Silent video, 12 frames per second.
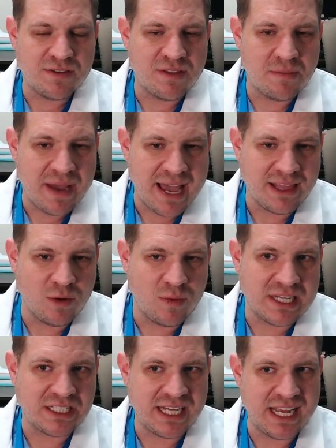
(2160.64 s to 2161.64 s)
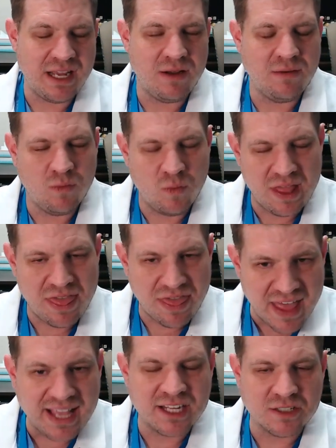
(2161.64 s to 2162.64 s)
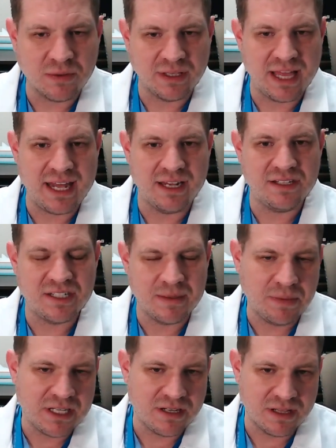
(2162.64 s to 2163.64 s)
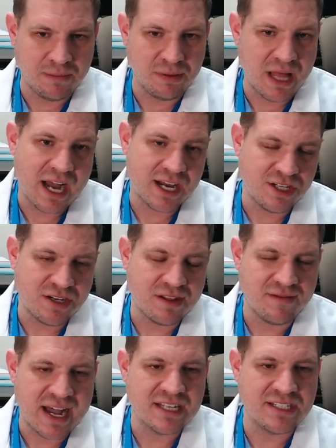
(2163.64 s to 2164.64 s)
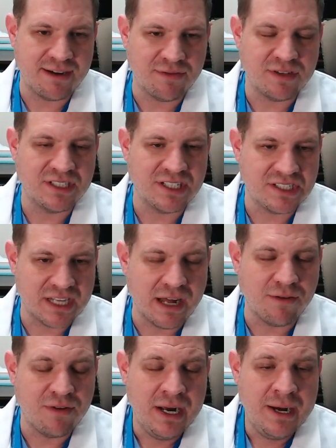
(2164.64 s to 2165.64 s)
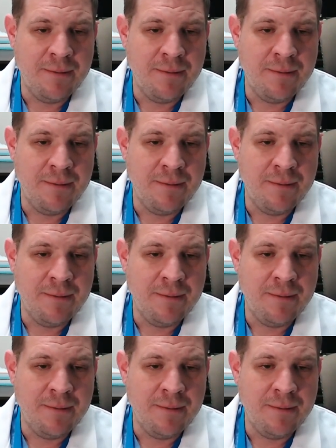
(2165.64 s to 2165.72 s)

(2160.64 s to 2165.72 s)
of the pain that we see, we think, is related simply to the blockage of the vas deferens itself